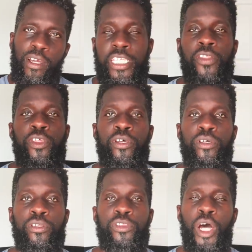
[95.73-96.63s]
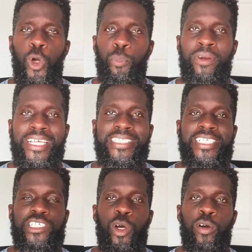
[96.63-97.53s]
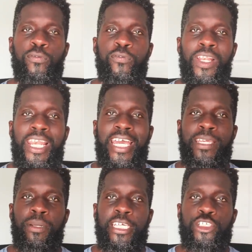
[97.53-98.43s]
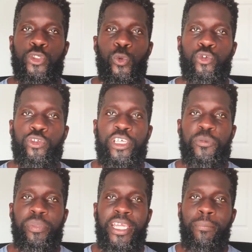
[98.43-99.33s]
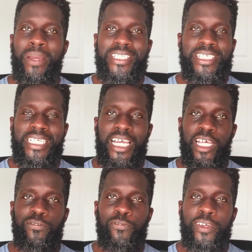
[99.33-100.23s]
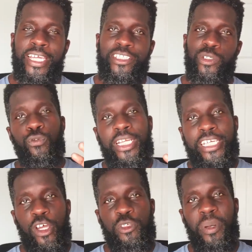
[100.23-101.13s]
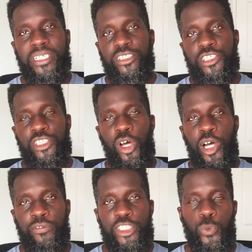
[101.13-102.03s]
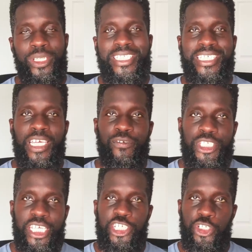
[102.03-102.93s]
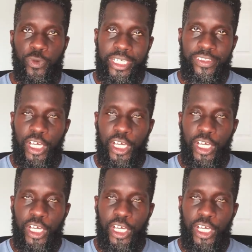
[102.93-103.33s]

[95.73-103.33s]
Now, the, the whole practice of labelling children as being mentally unfit really goes back to the start of the twentieth century. In